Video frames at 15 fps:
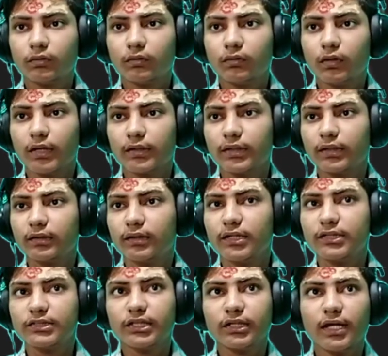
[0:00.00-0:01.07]
I think there's
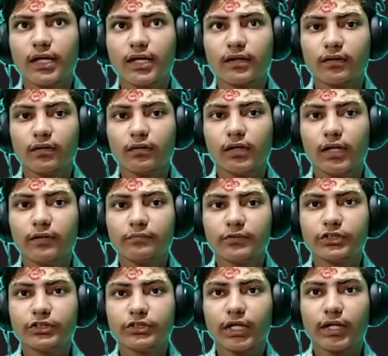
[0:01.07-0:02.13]
an error. Let me
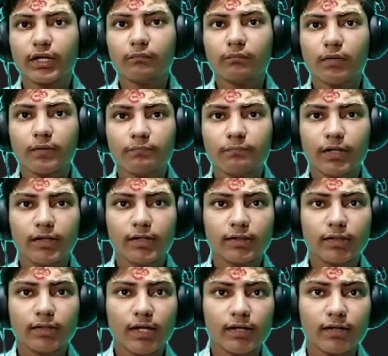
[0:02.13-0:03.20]
check it by printing the
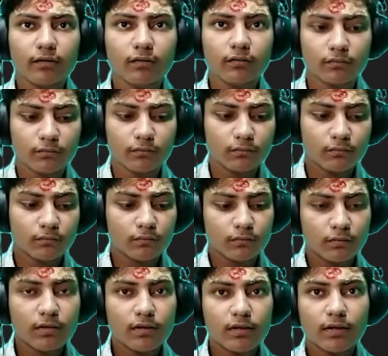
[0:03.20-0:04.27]
error.
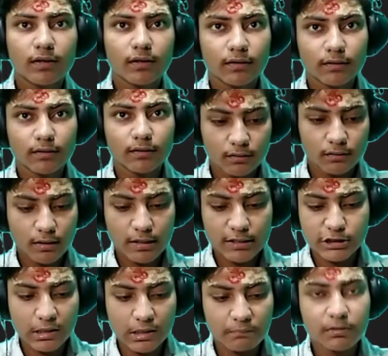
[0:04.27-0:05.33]
Error
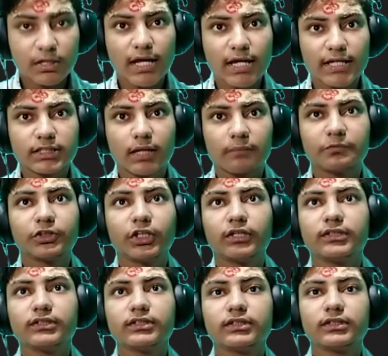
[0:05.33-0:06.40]
accept
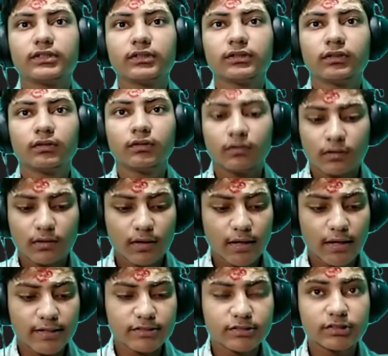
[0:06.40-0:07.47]
exceptions
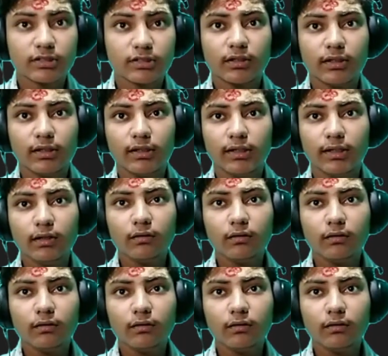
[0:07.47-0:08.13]
as E,